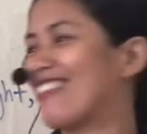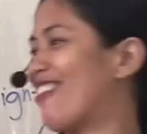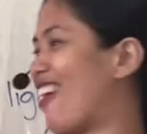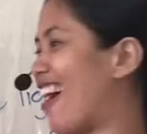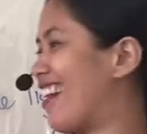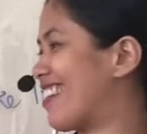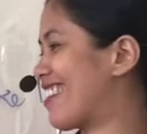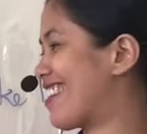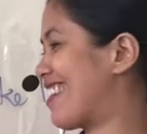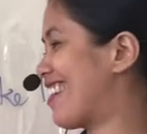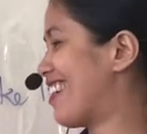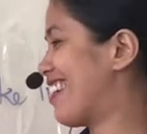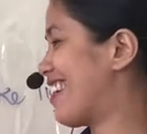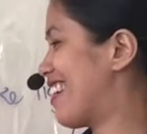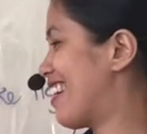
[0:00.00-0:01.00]
what?
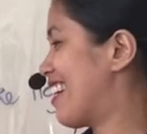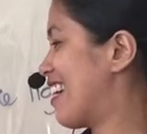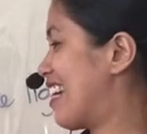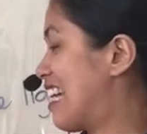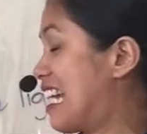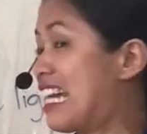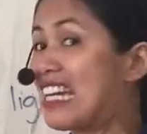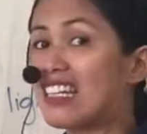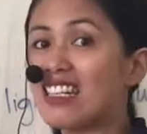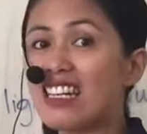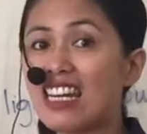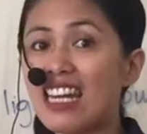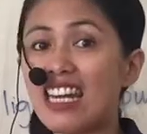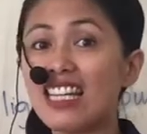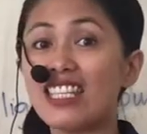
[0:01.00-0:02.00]
It
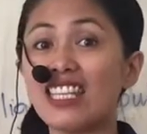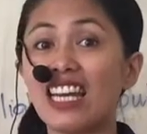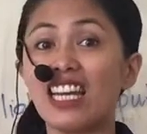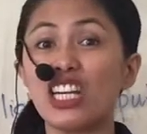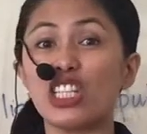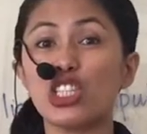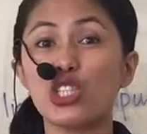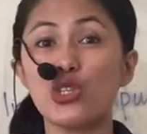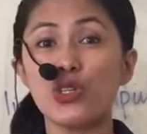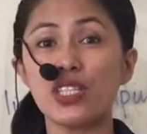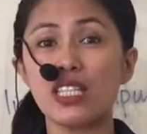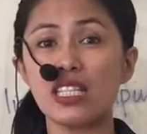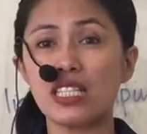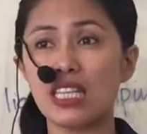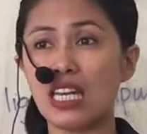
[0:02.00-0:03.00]
needs
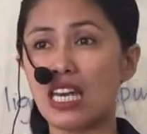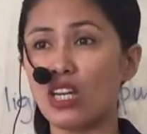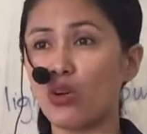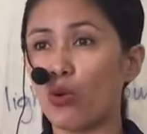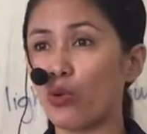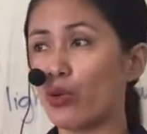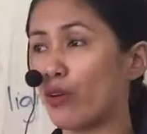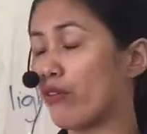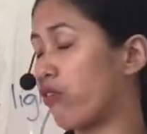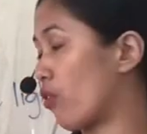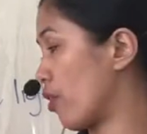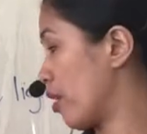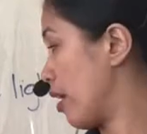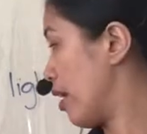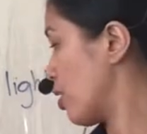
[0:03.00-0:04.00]
electricity in order
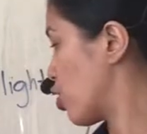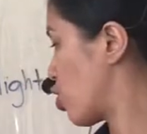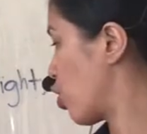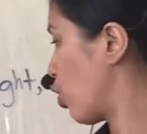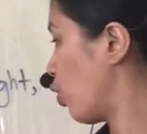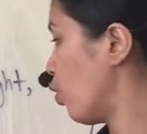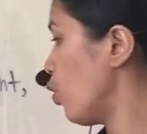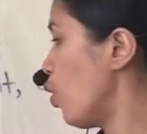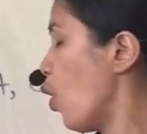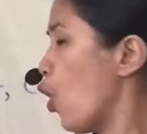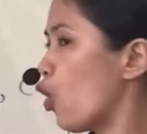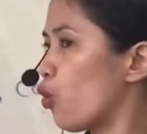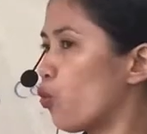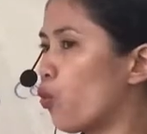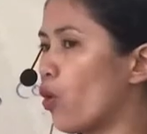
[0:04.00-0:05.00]
for it to
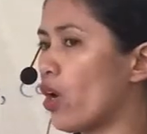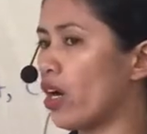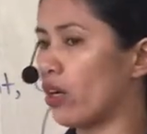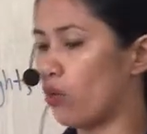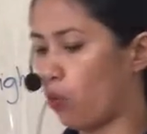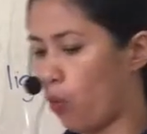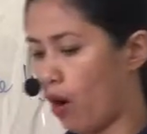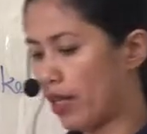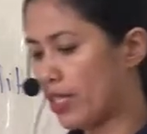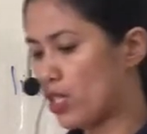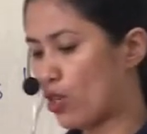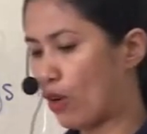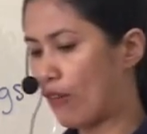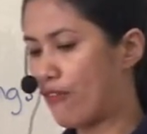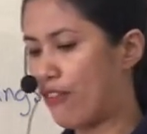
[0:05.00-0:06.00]
work. Once
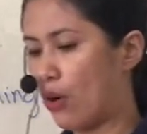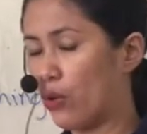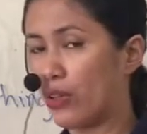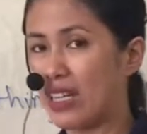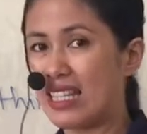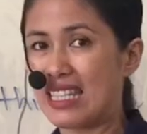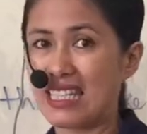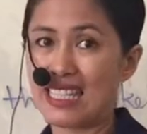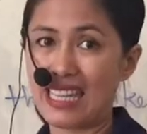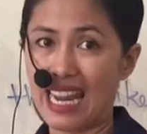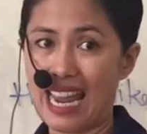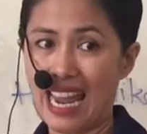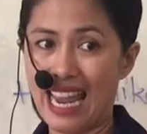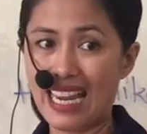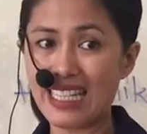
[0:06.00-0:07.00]
your phone is
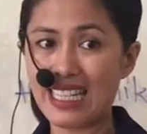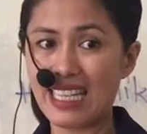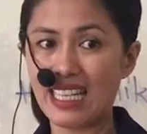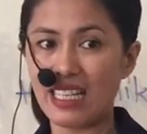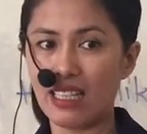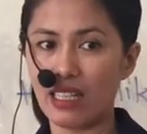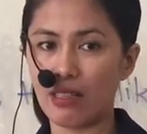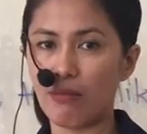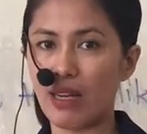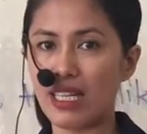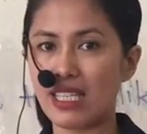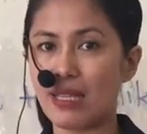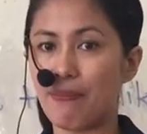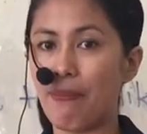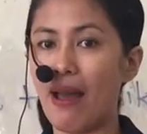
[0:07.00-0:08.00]
dead, it means
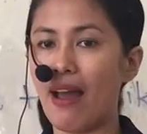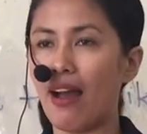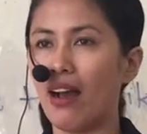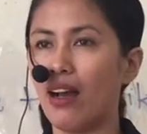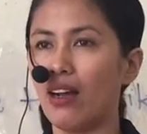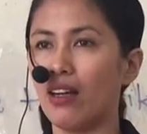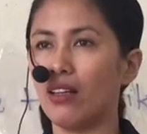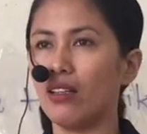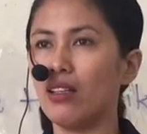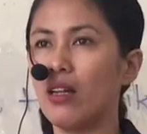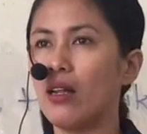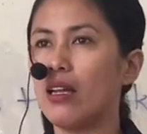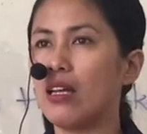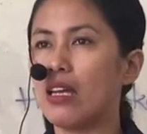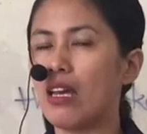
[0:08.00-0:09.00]
the, uh,
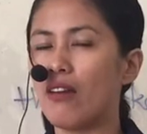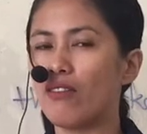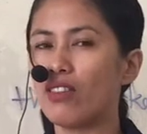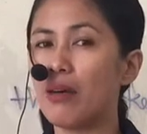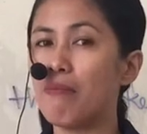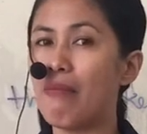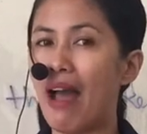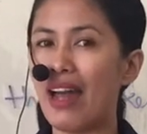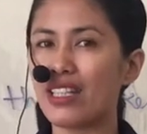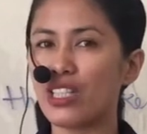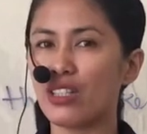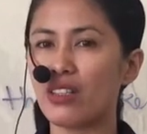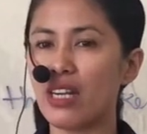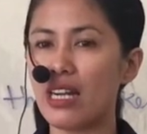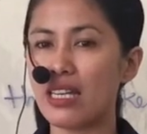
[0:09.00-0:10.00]
if the
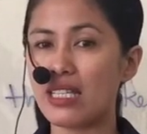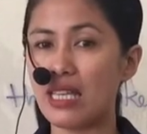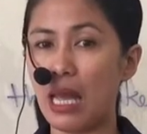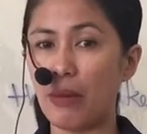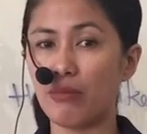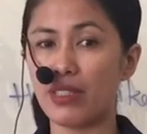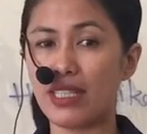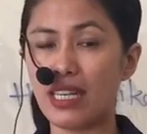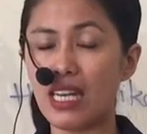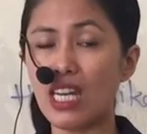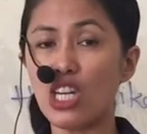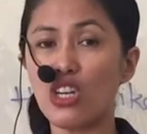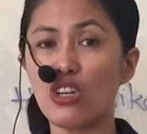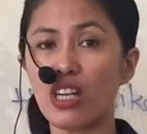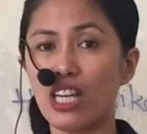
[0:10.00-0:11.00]
battery is empty,
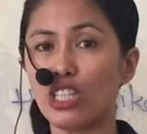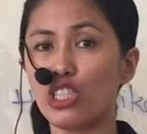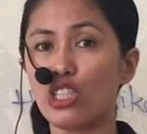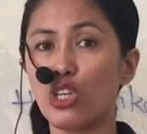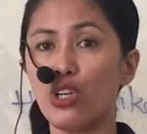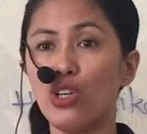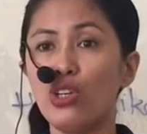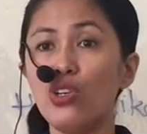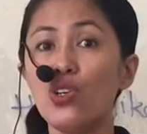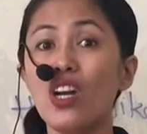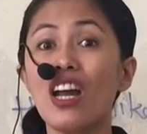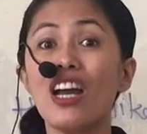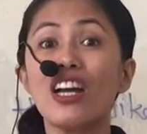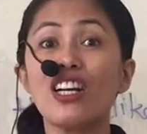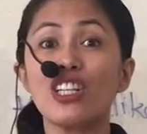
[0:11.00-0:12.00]
you need to
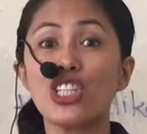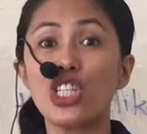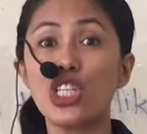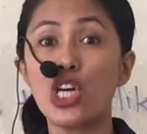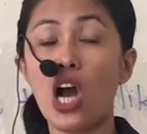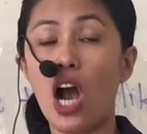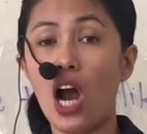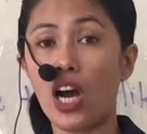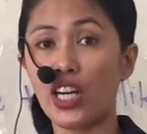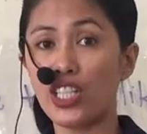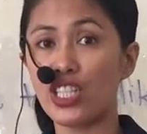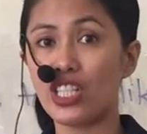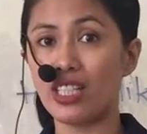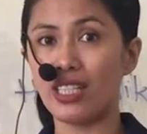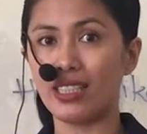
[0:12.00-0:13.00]
charge
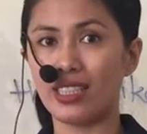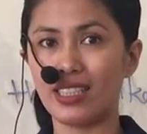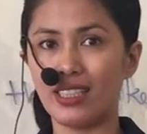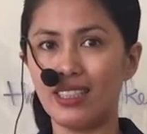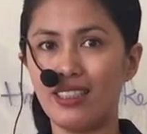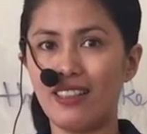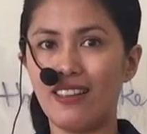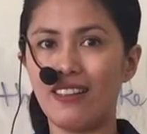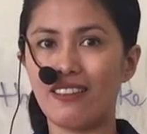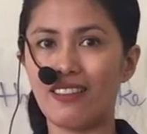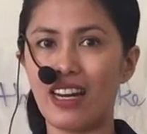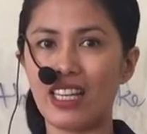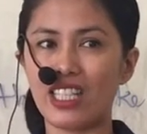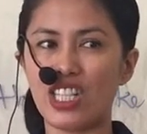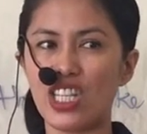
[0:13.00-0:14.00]
it,
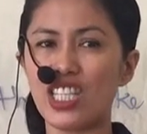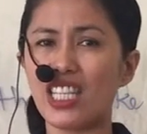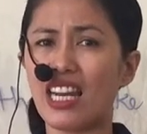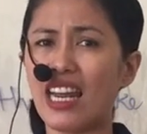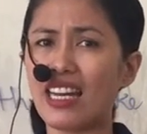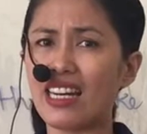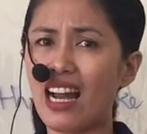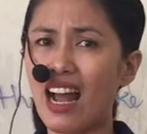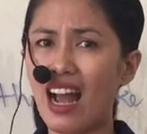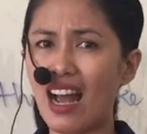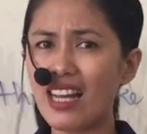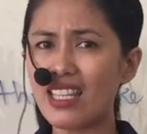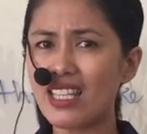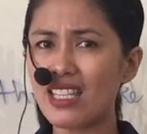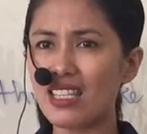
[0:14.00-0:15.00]
right? Just like
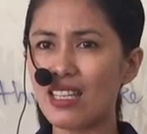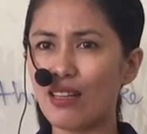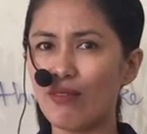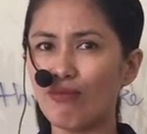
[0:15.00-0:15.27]
us,